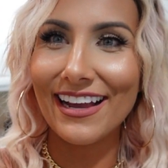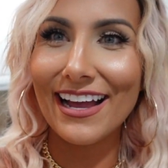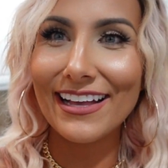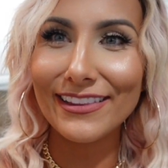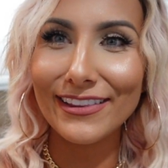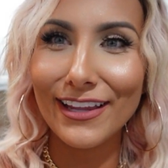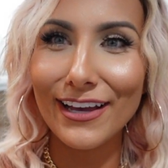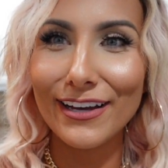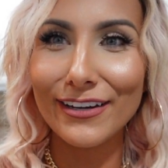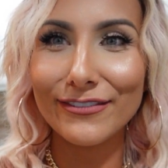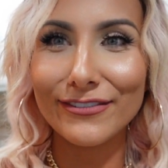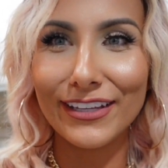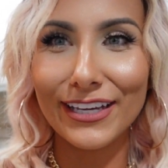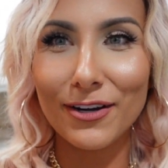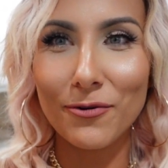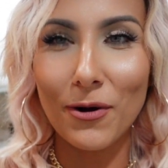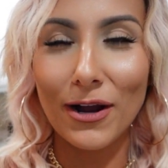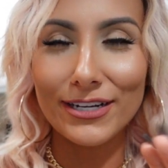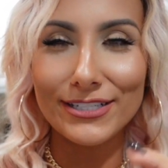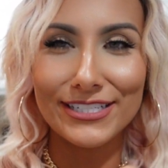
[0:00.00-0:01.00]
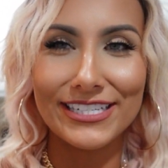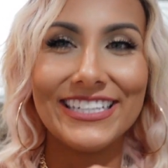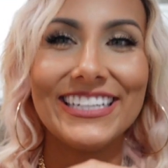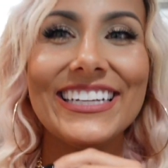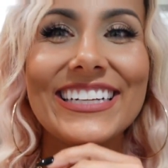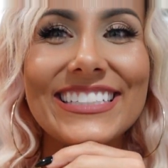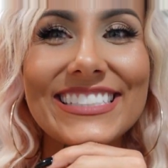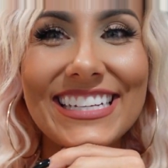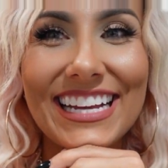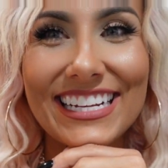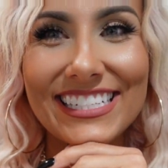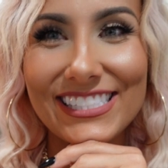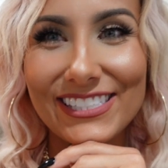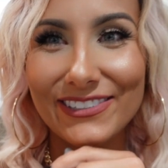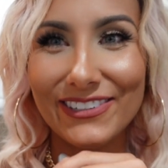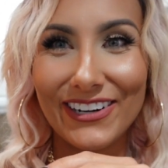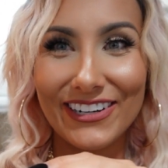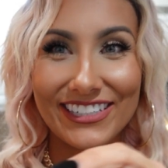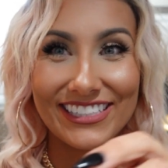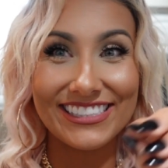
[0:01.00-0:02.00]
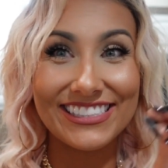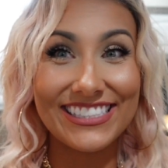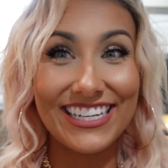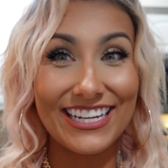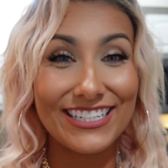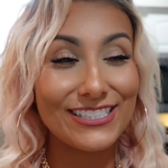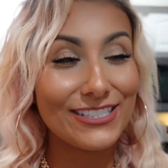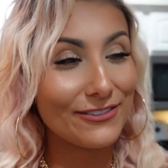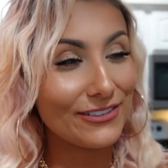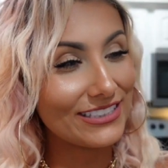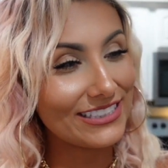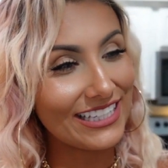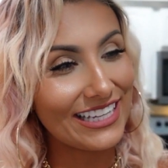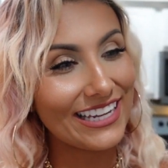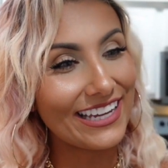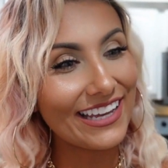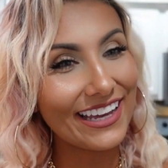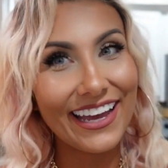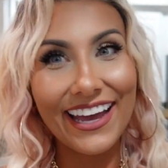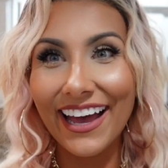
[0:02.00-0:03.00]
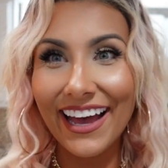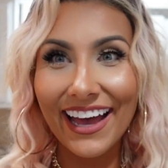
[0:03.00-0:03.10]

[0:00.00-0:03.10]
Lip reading: I love like watching tattoo artists tattoo. It's like,